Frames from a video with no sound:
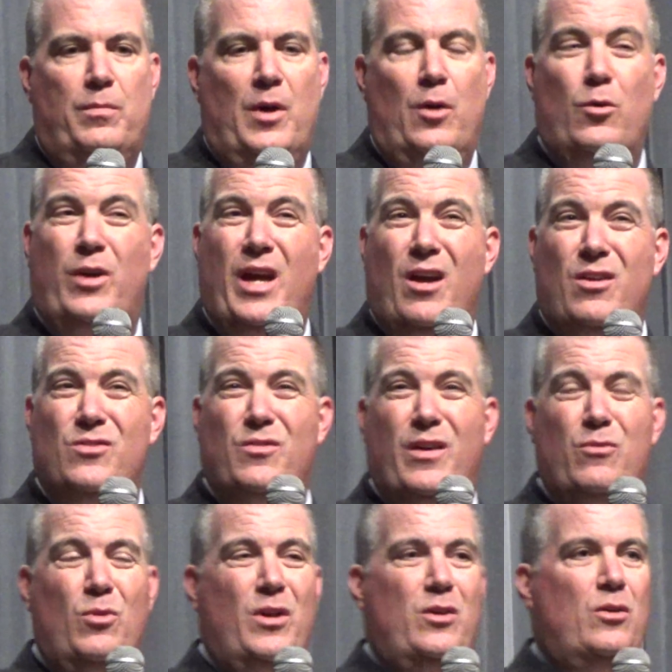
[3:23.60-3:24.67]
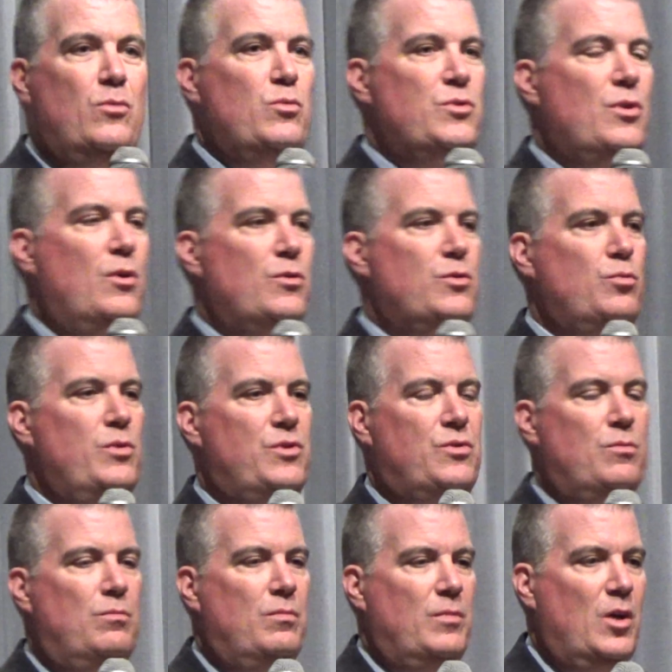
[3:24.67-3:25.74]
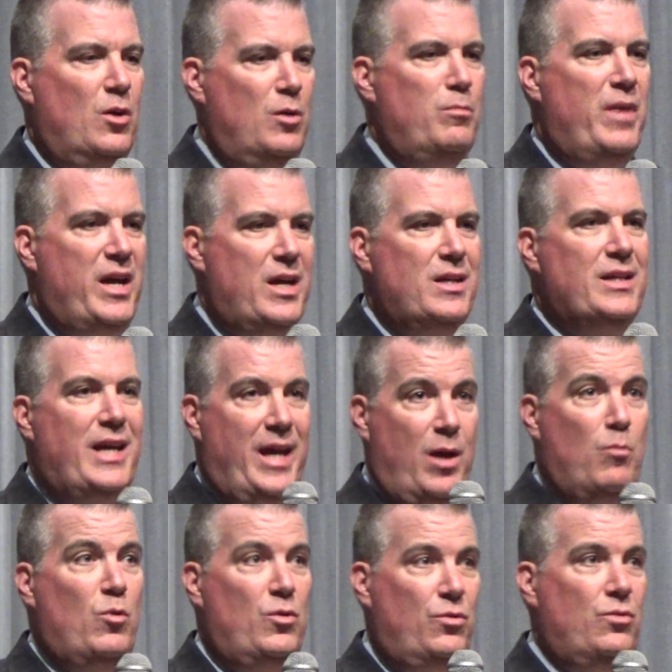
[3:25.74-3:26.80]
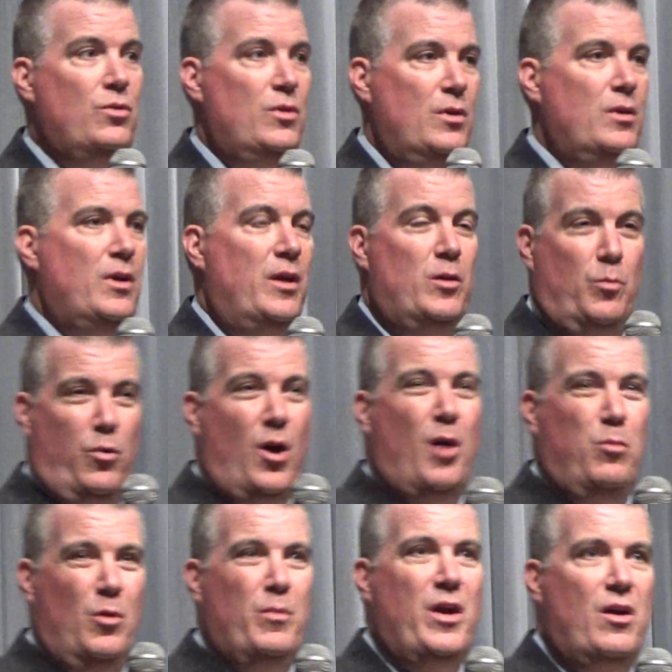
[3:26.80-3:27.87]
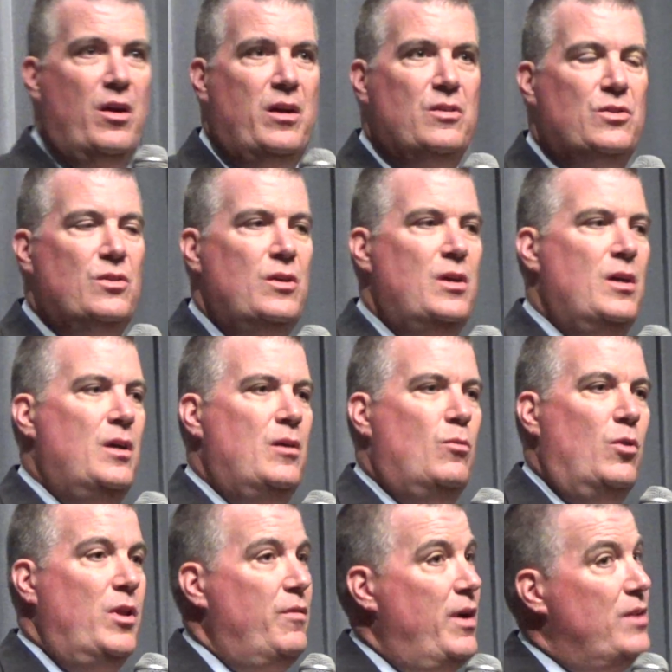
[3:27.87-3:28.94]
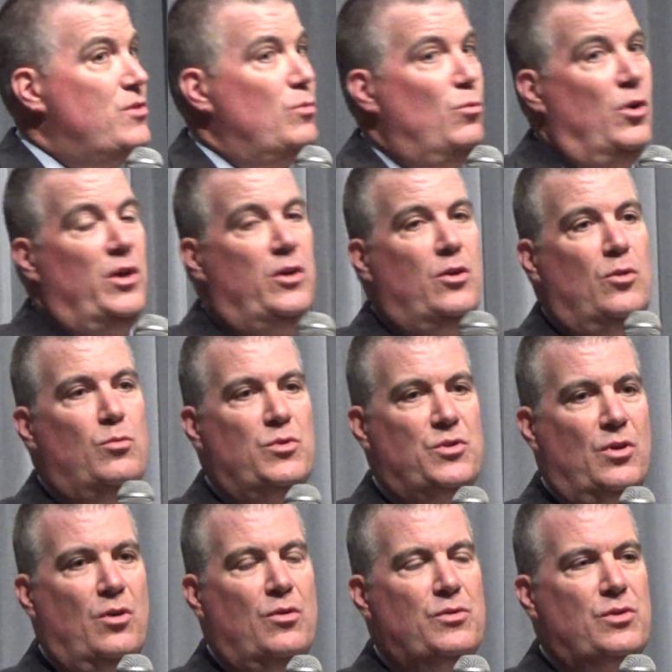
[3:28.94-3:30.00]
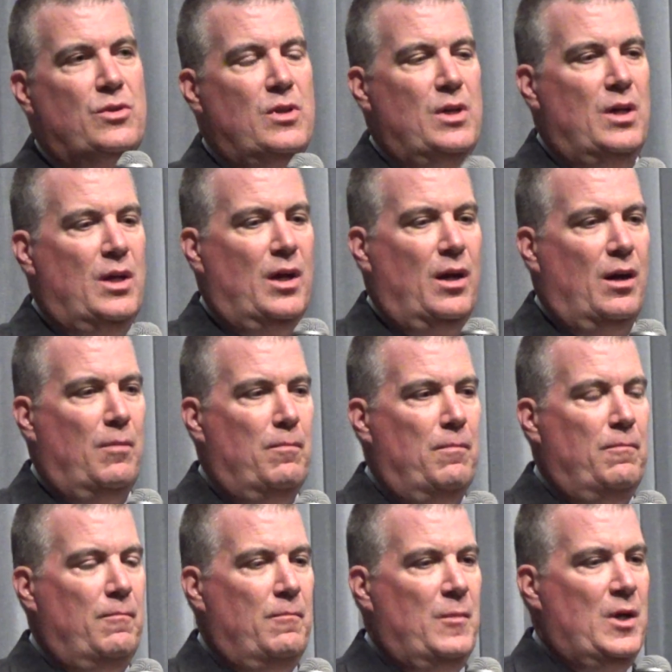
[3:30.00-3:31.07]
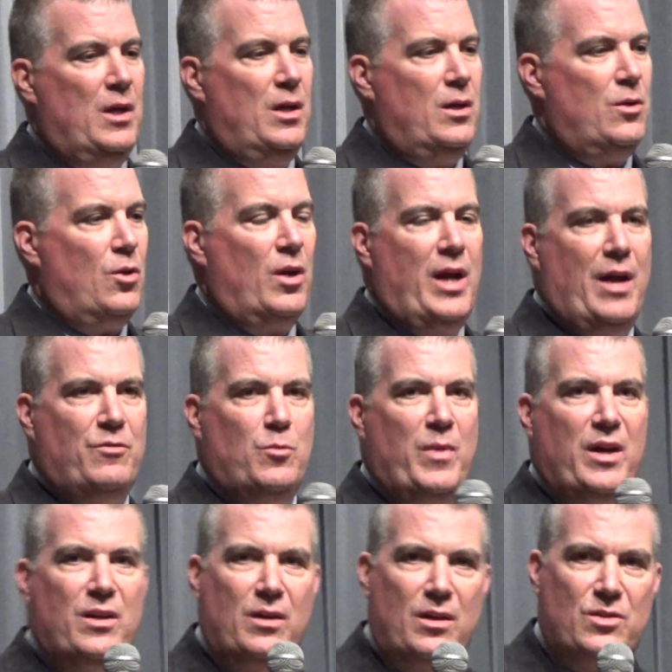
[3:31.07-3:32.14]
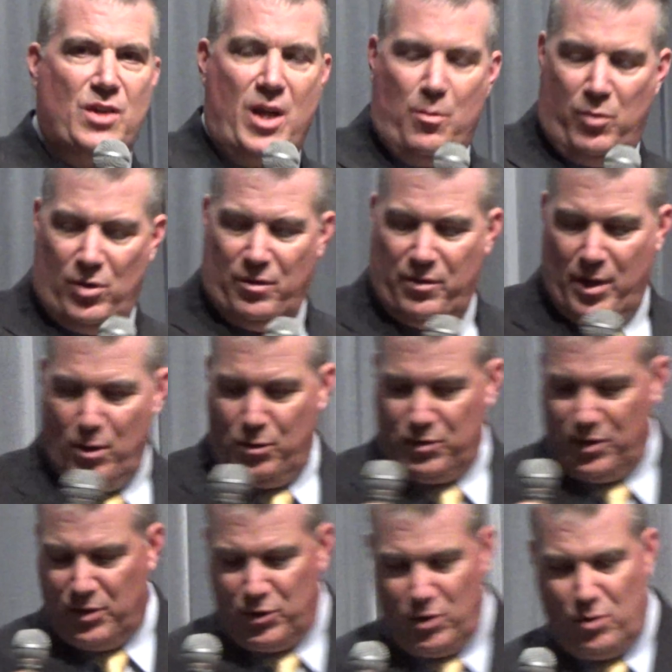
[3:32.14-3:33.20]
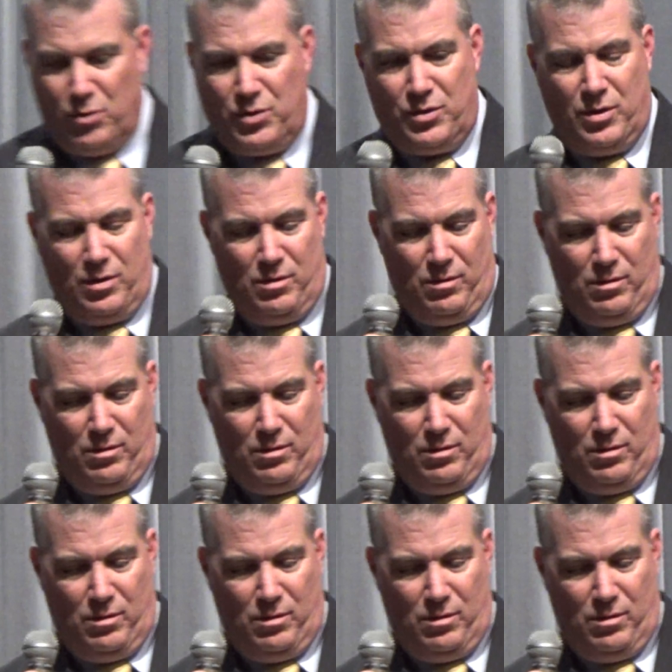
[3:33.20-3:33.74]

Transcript: Other counties have had really good results with some unmanned cameras in the problem areas where they've had some really good results. You're going to have to make an example of those that choose to